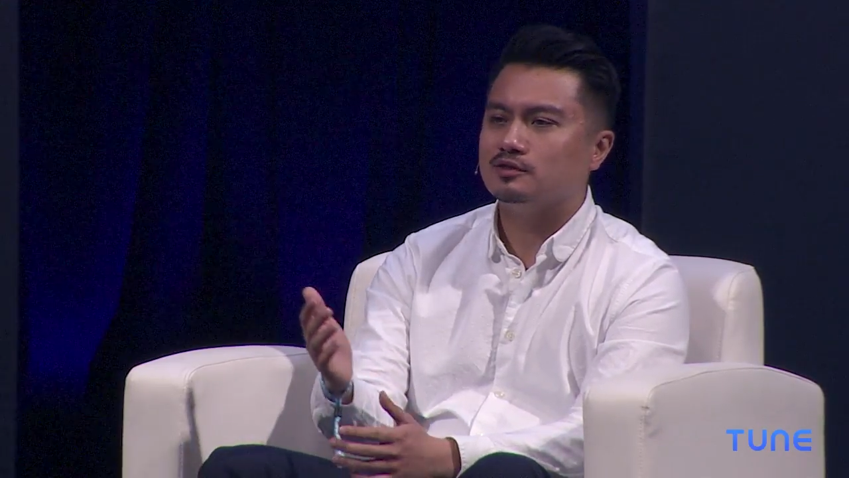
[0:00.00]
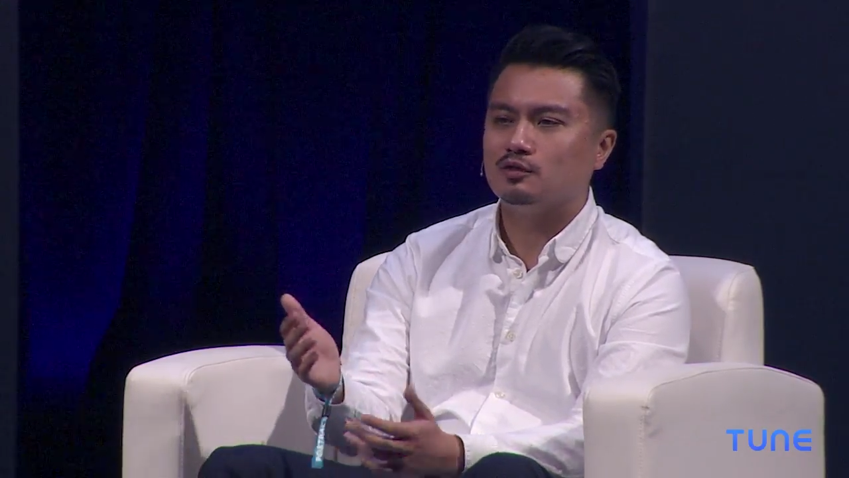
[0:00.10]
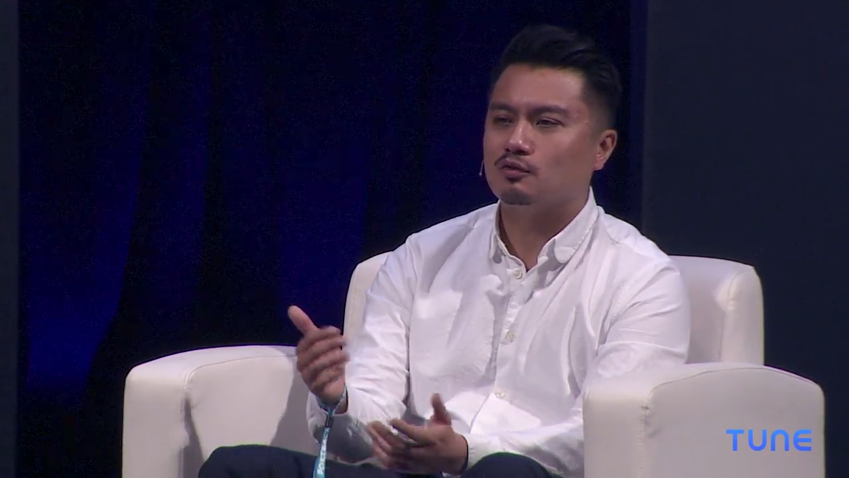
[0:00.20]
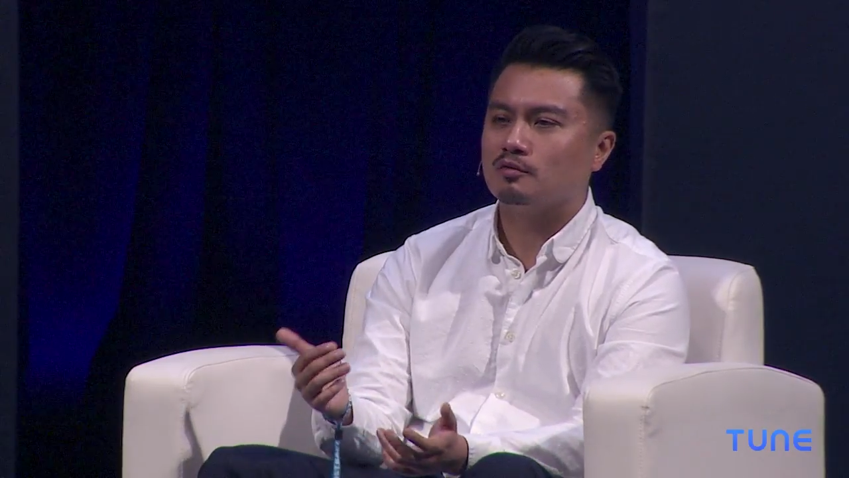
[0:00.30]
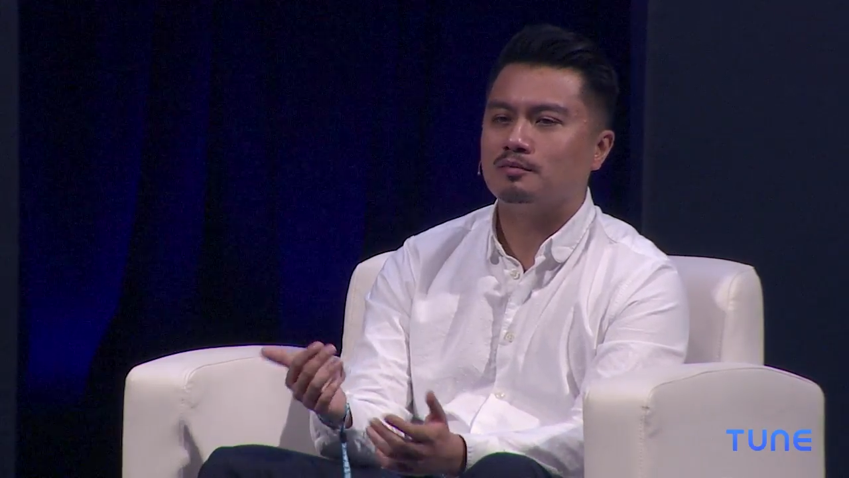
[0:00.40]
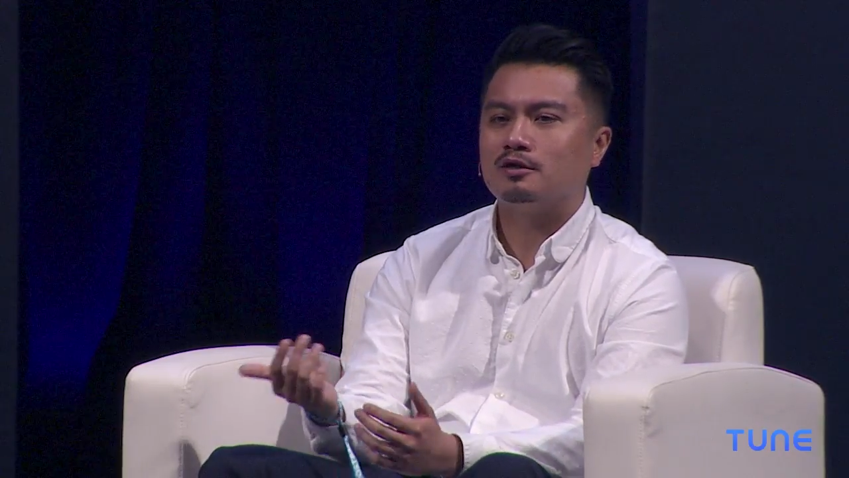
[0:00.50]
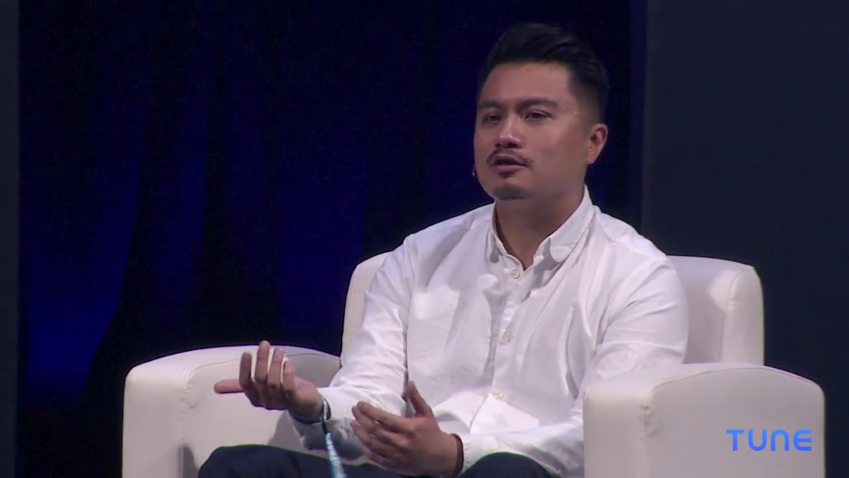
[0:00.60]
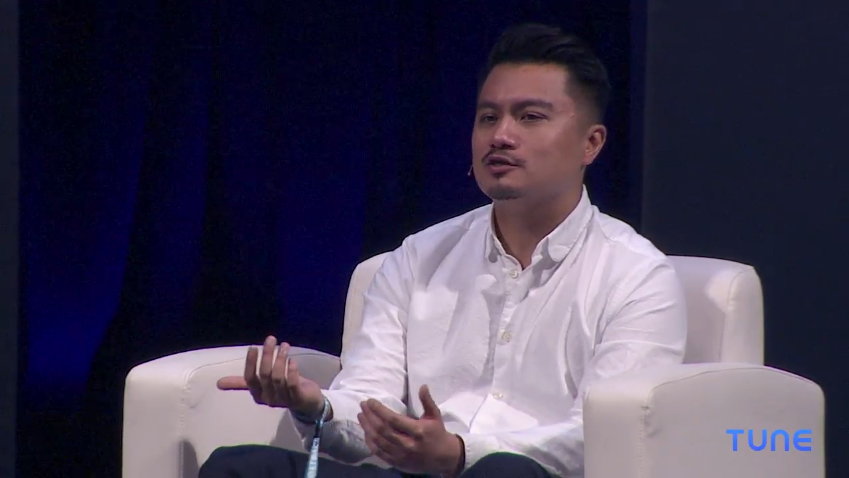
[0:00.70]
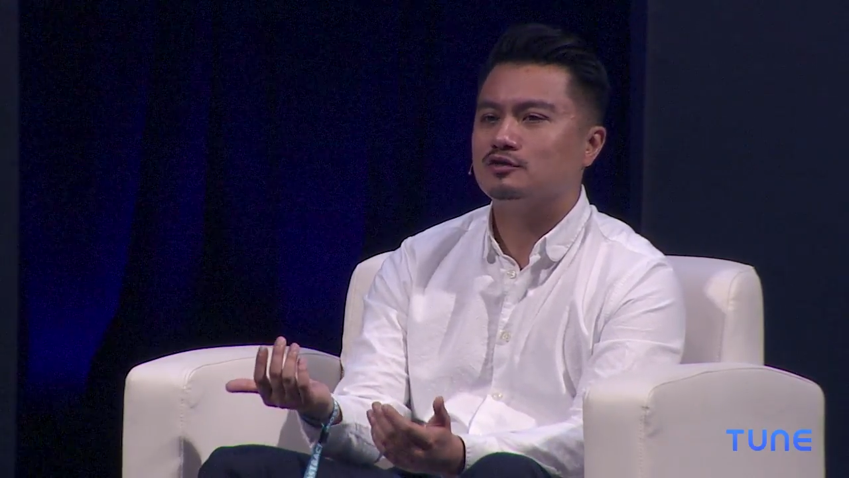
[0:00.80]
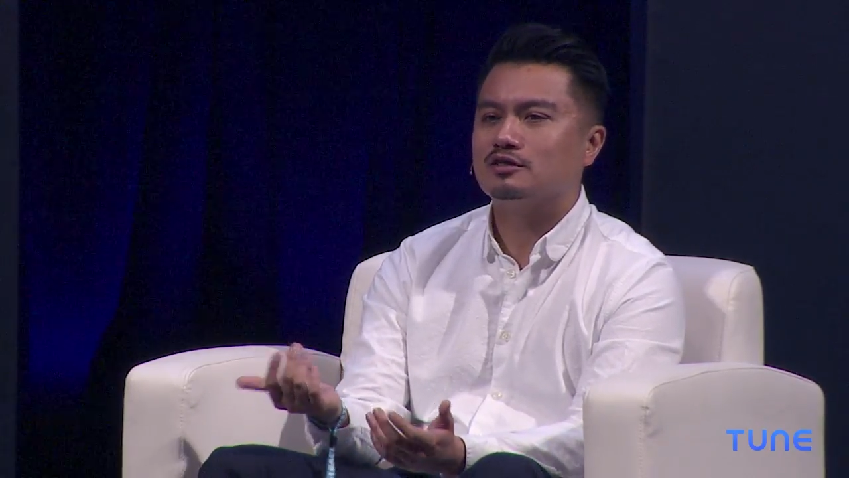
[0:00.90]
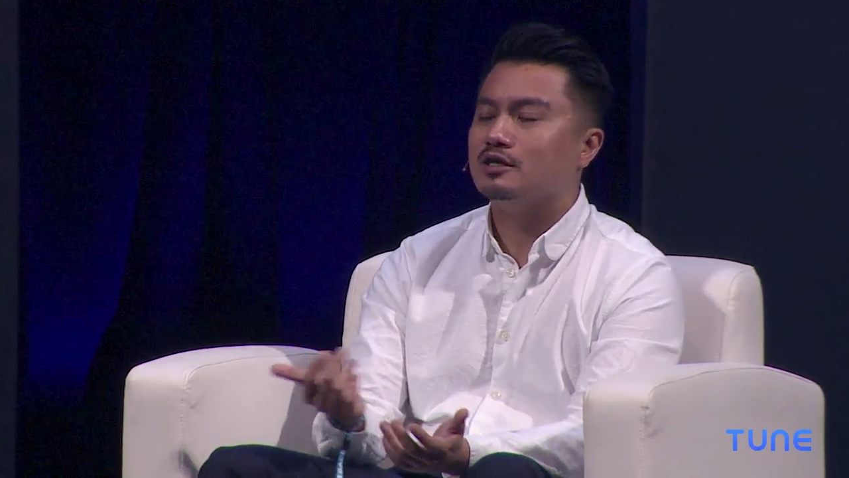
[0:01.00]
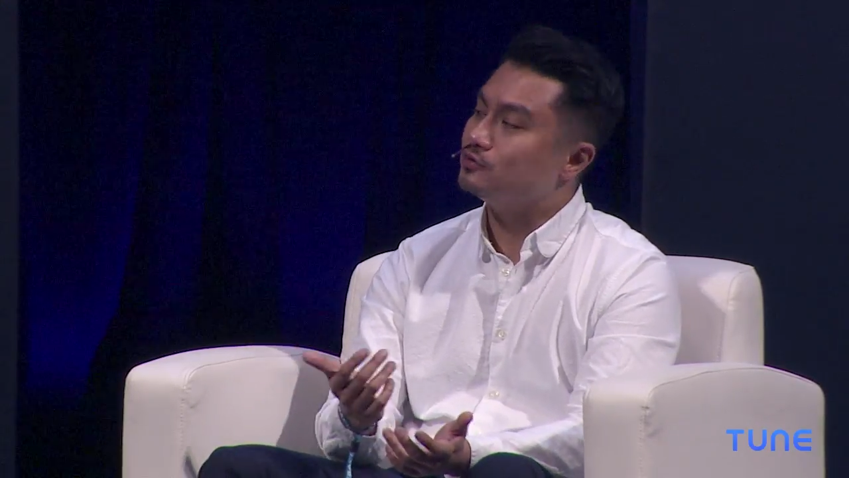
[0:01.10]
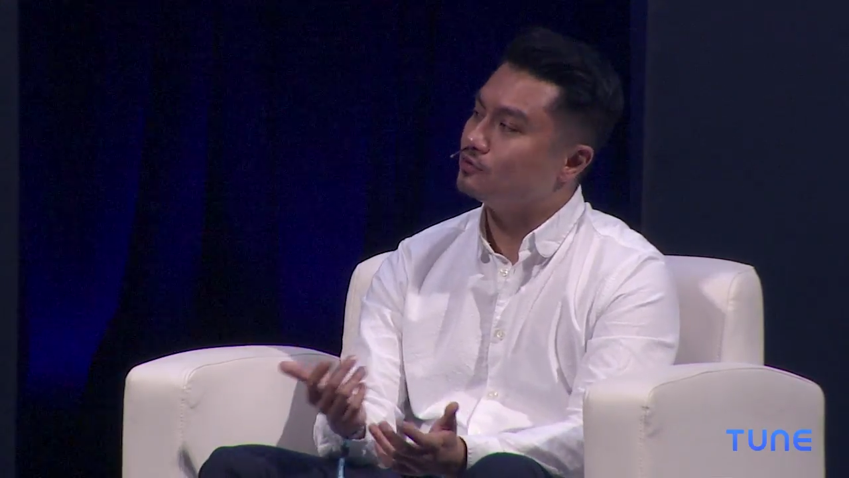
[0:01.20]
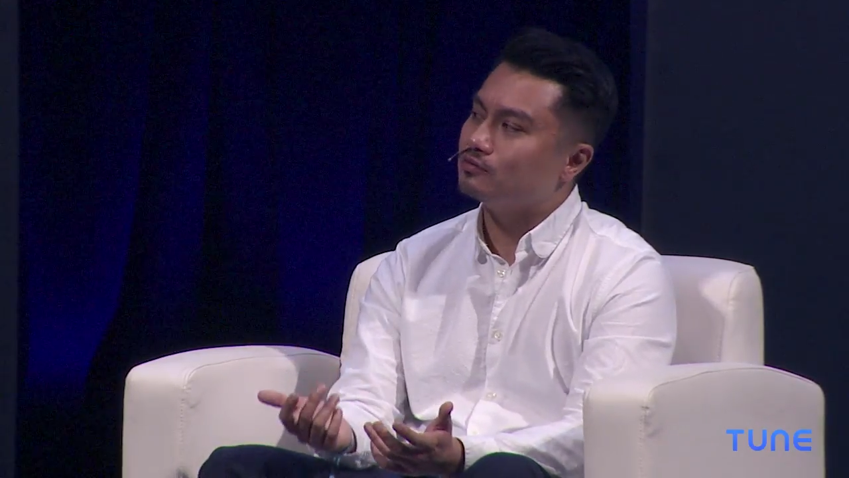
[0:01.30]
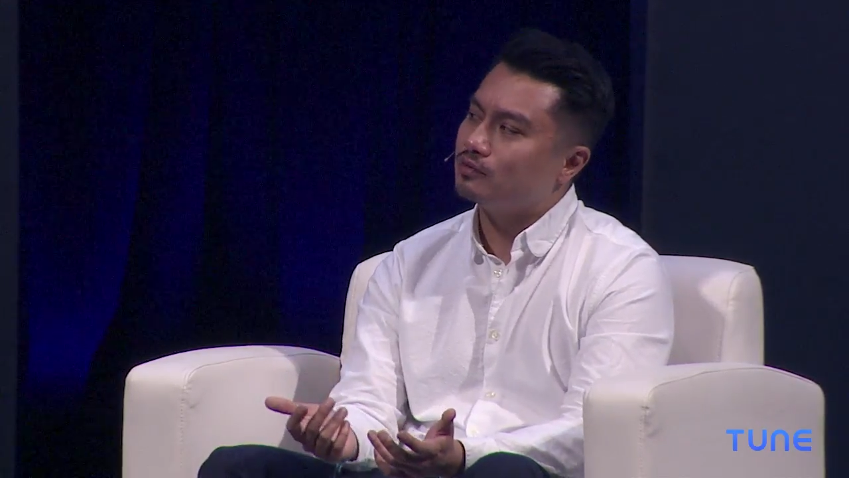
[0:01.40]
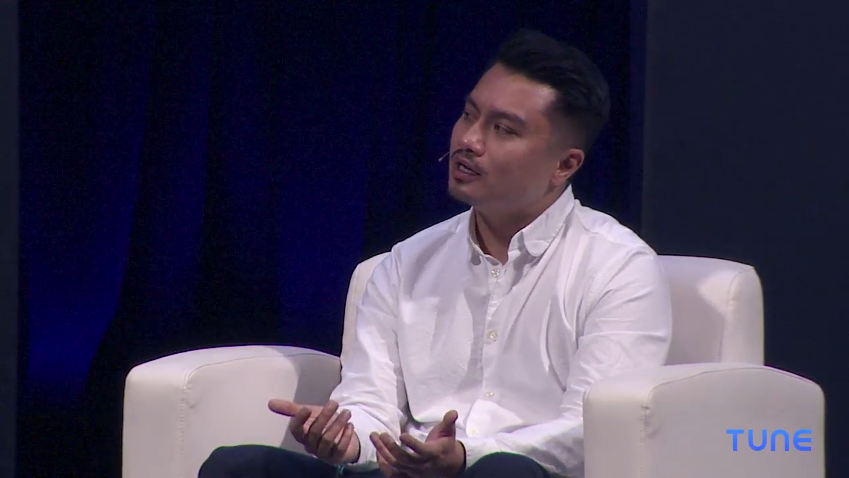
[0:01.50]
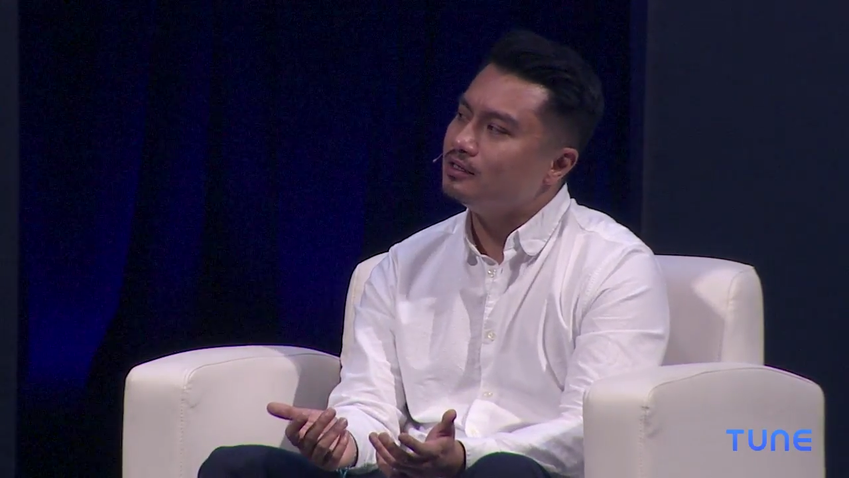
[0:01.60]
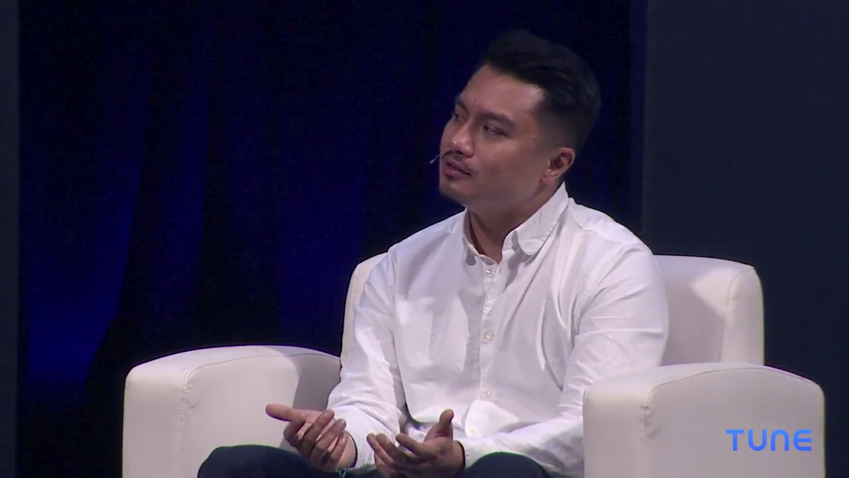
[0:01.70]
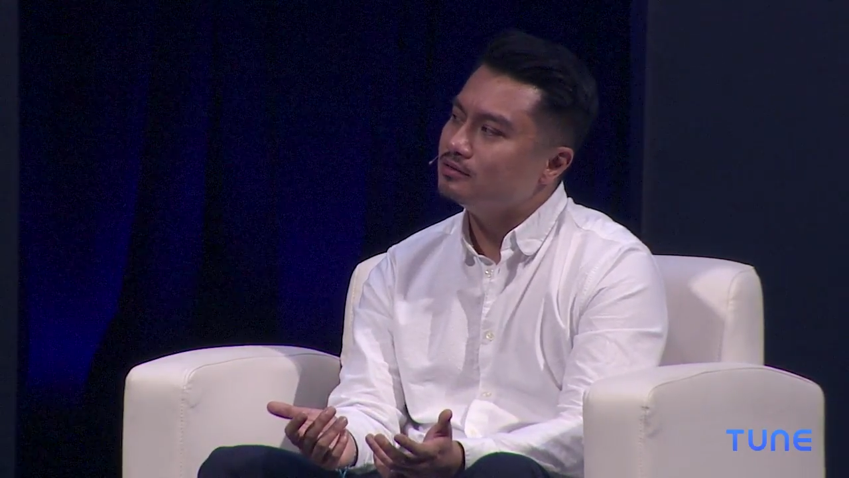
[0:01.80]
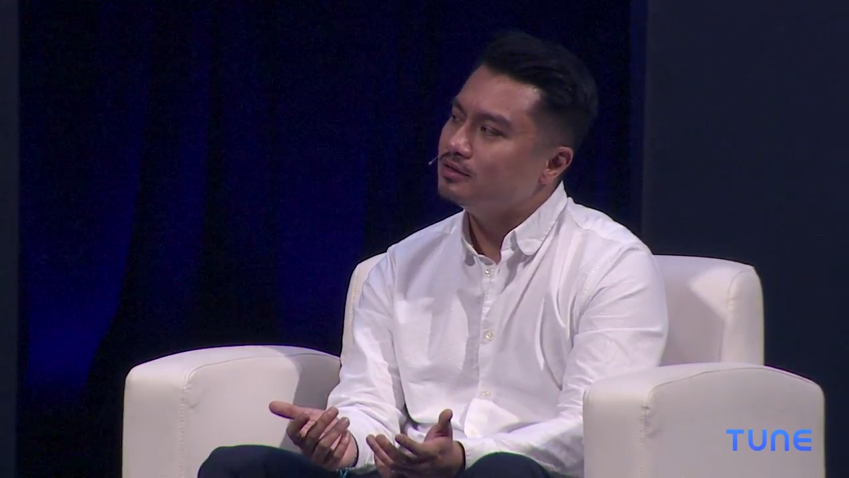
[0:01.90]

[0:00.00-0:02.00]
you know, or a bar is on the left or the right,